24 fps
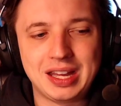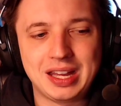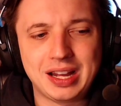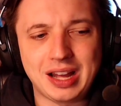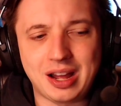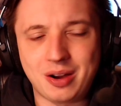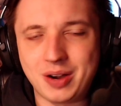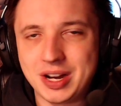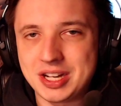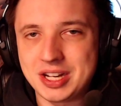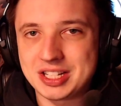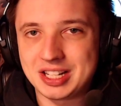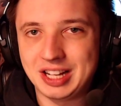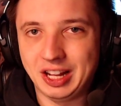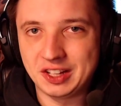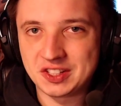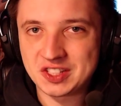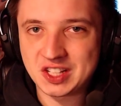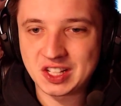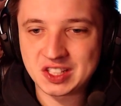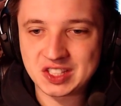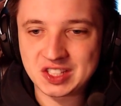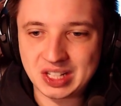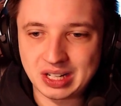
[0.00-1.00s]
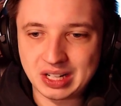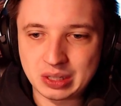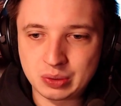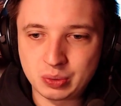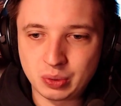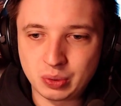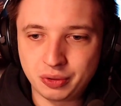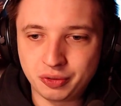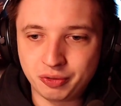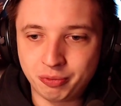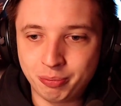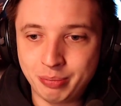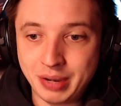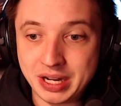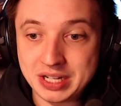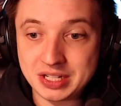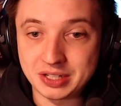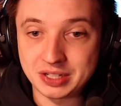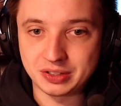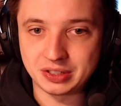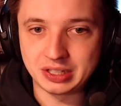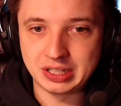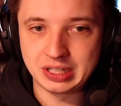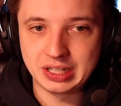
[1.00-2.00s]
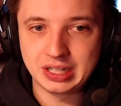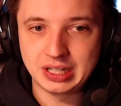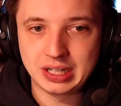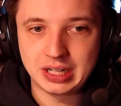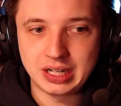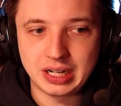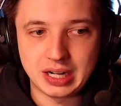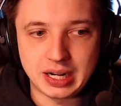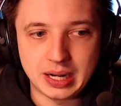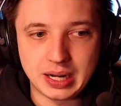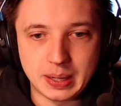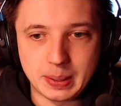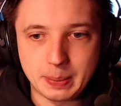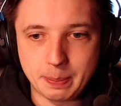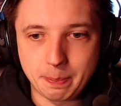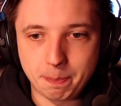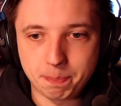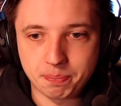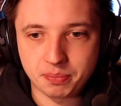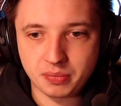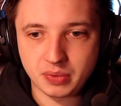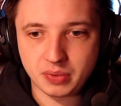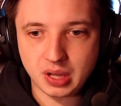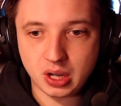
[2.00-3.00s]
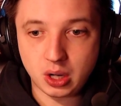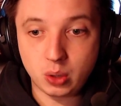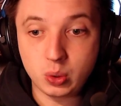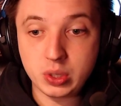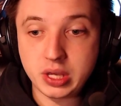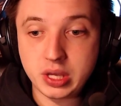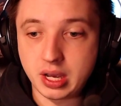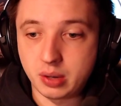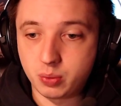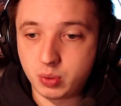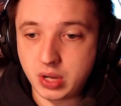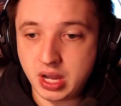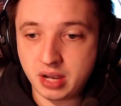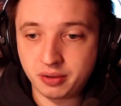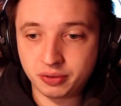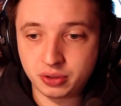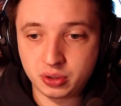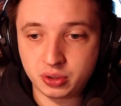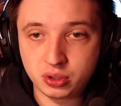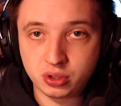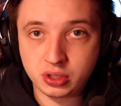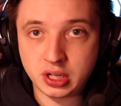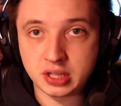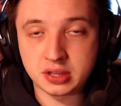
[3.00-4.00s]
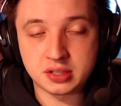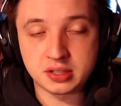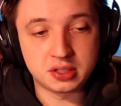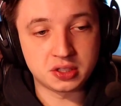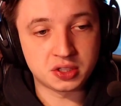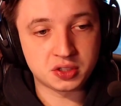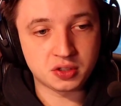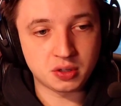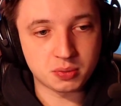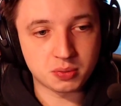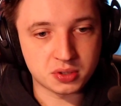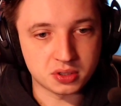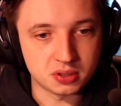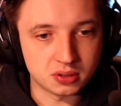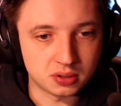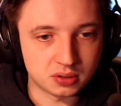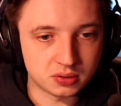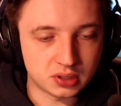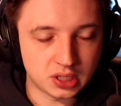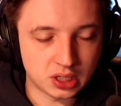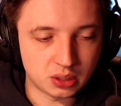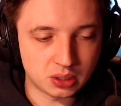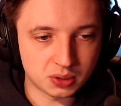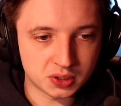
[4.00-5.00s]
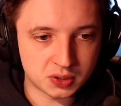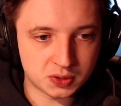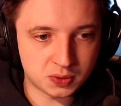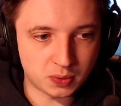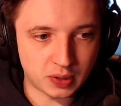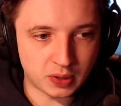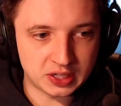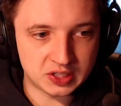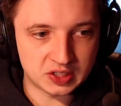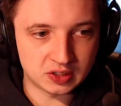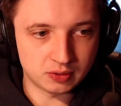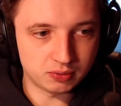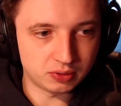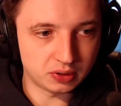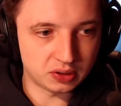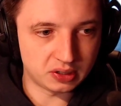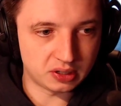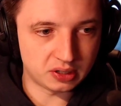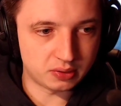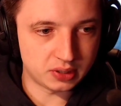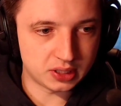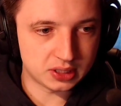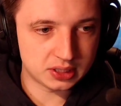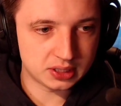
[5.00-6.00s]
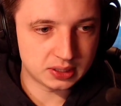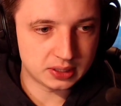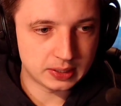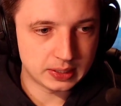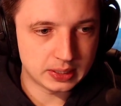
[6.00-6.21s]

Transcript: Alright, let's get started with Better. Oh yeah, we have to look at the description. They always write something there, right?